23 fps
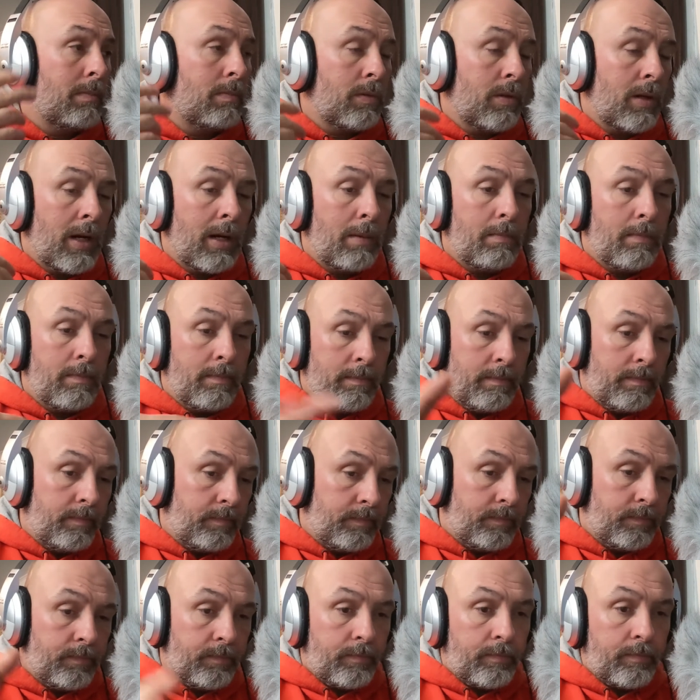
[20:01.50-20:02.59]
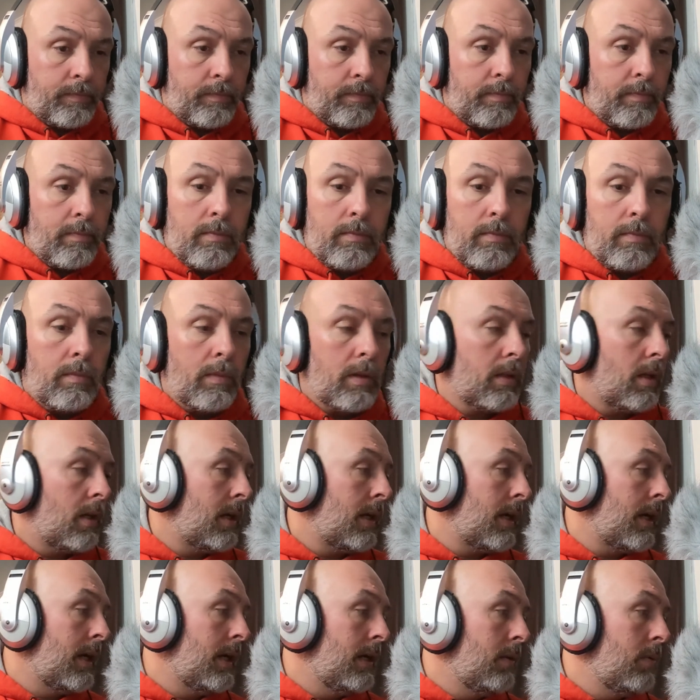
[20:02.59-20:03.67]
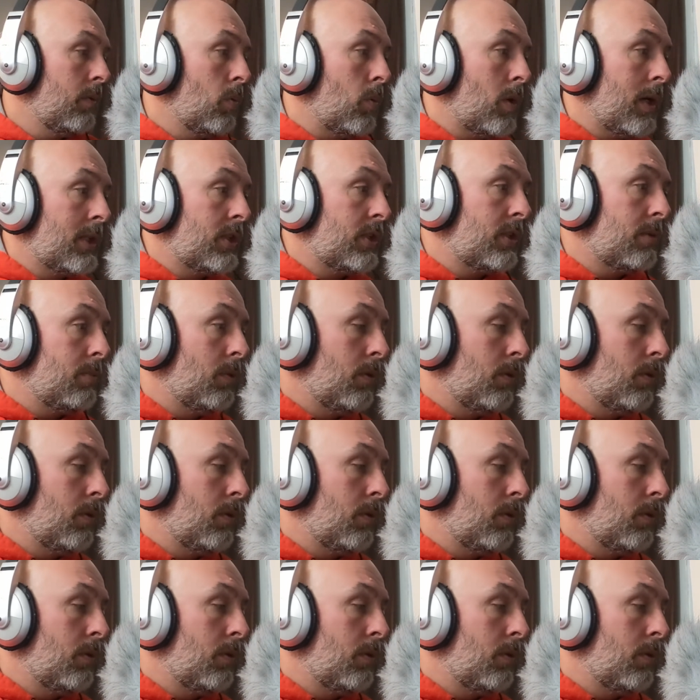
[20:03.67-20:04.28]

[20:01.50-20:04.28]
Prime. I watched the